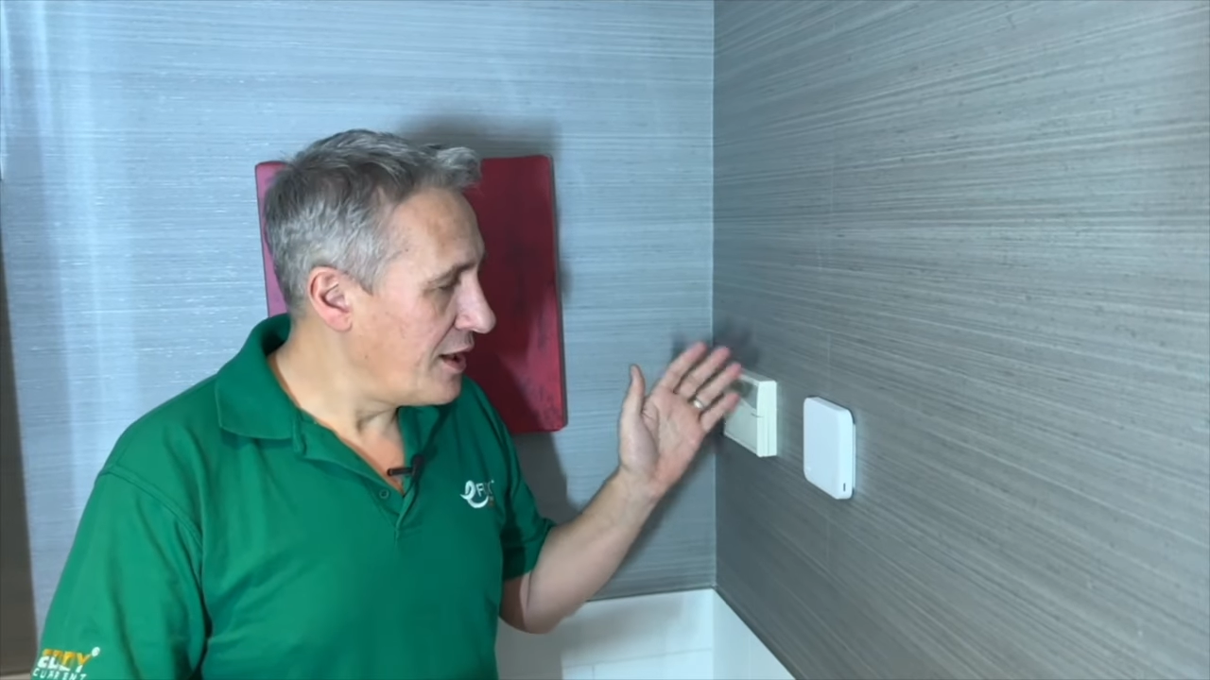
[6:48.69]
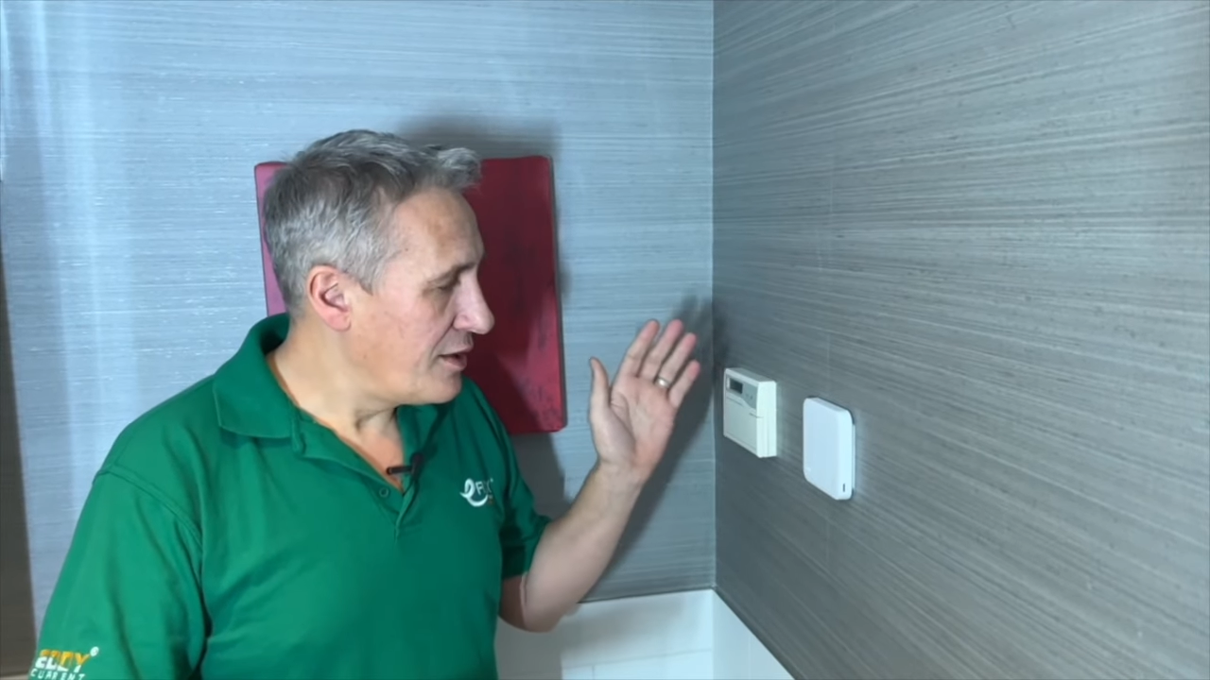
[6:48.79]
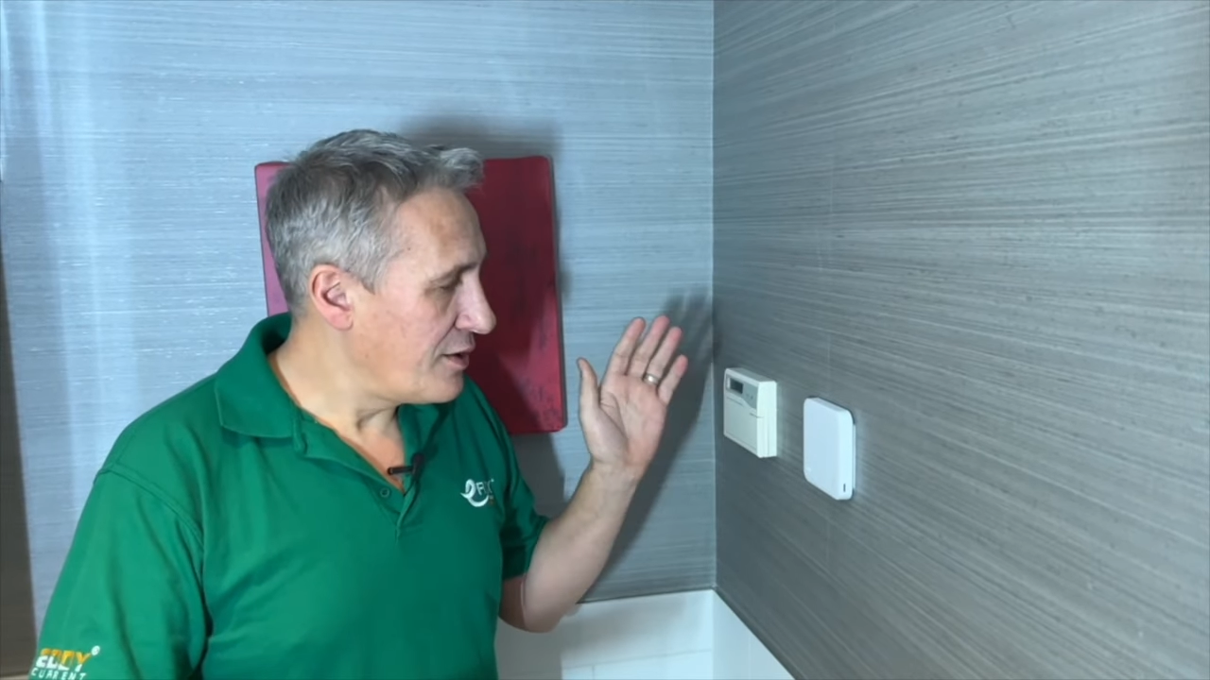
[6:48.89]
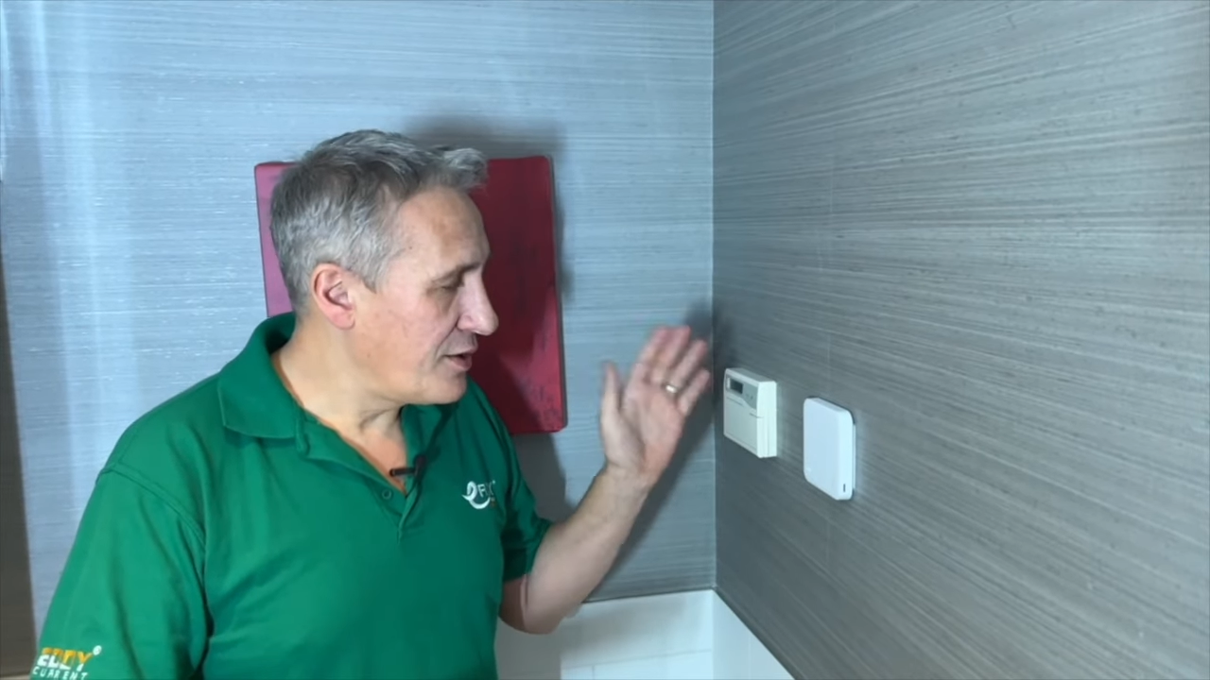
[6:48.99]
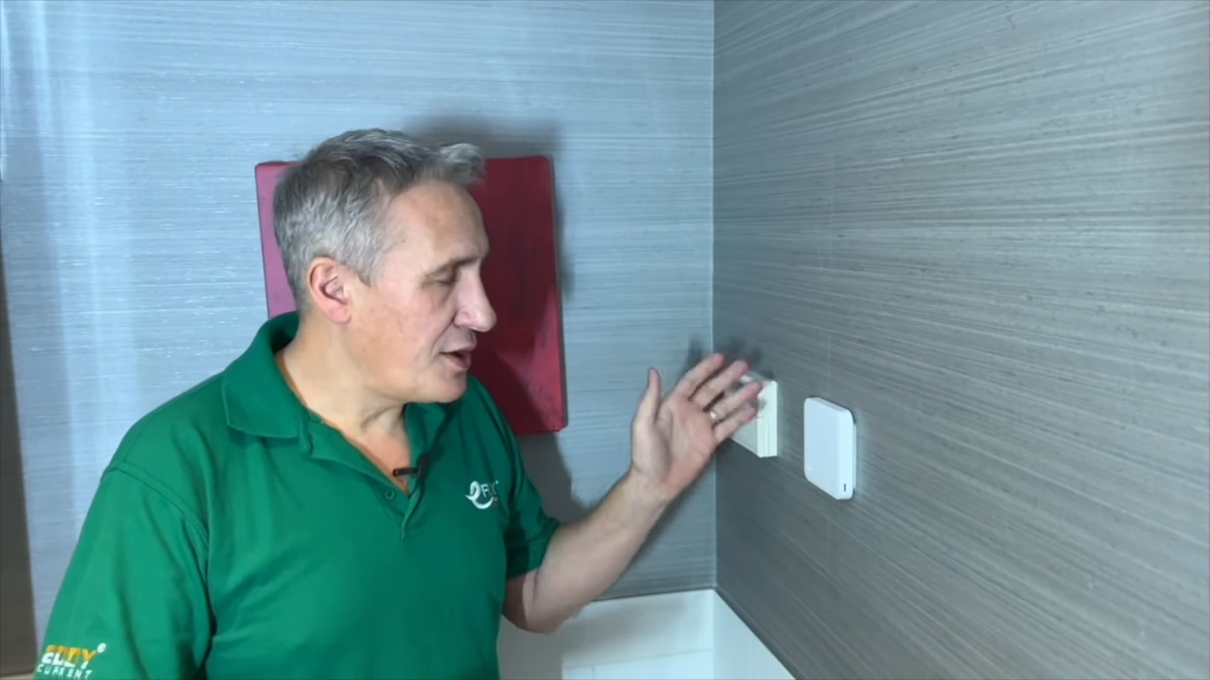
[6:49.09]

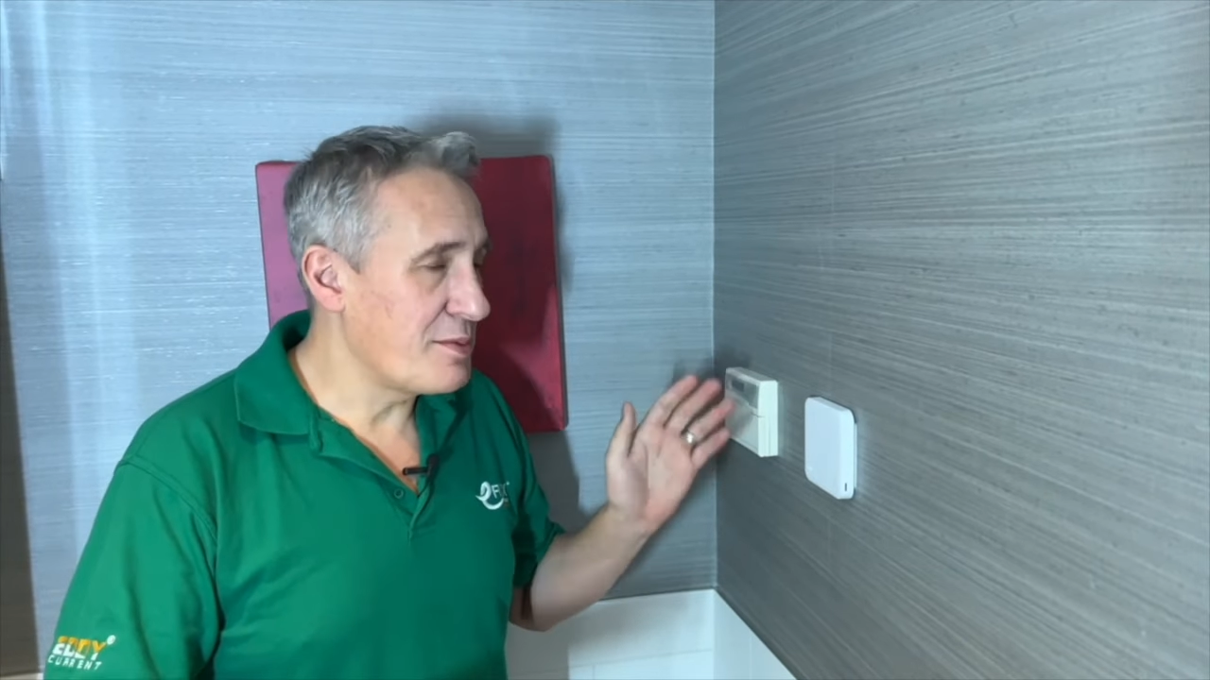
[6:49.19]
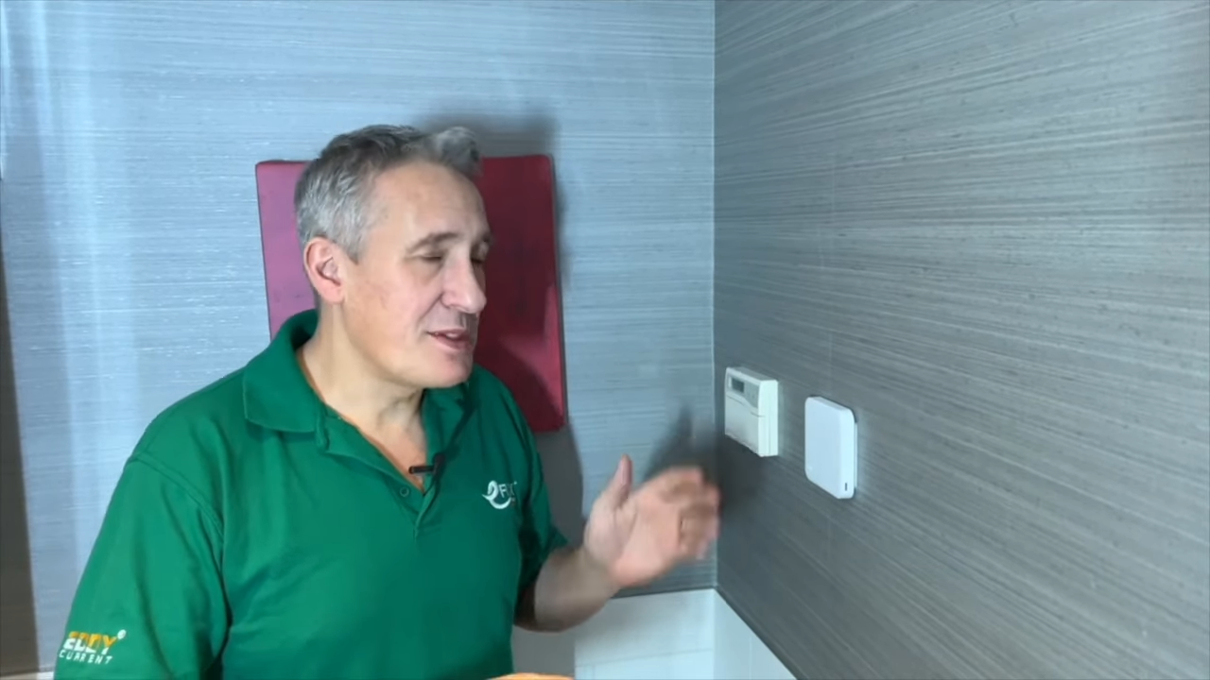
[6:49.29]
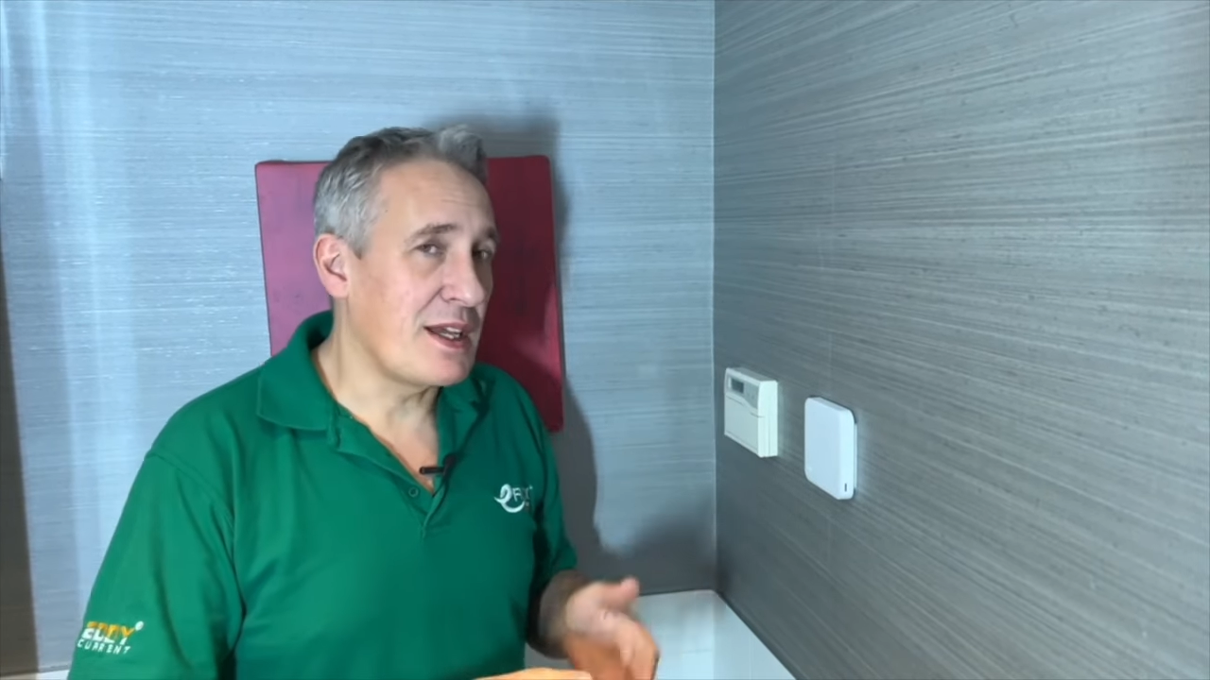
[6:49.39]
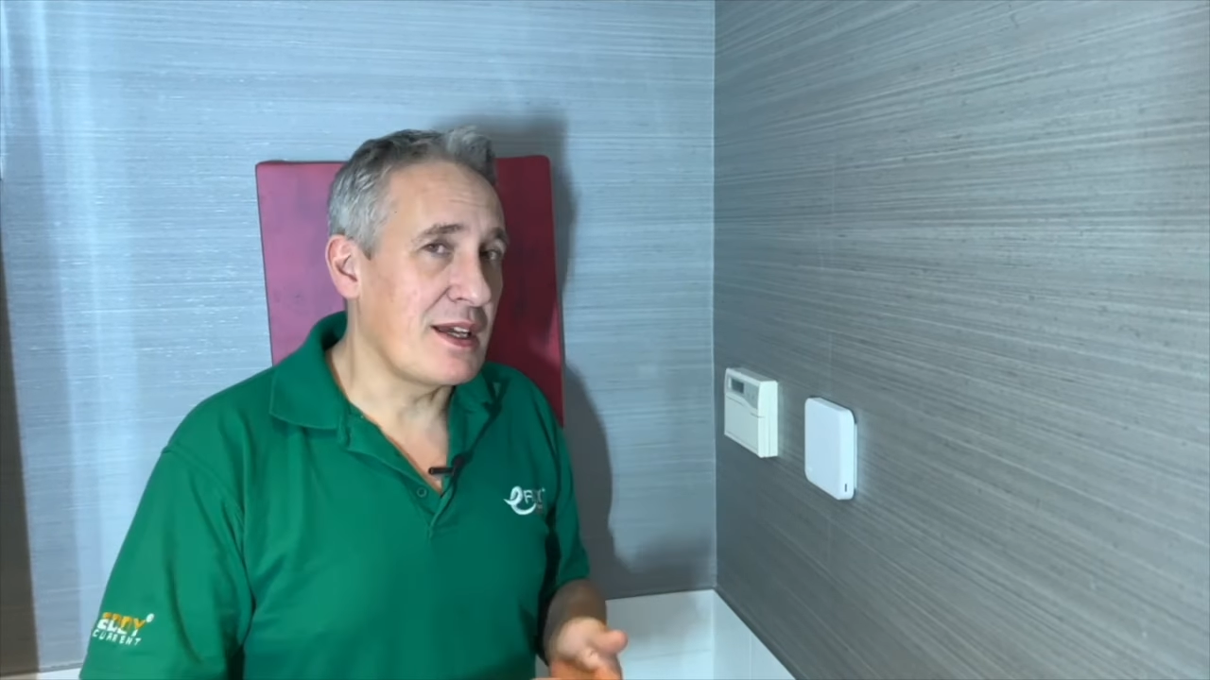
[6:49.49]
the thermostat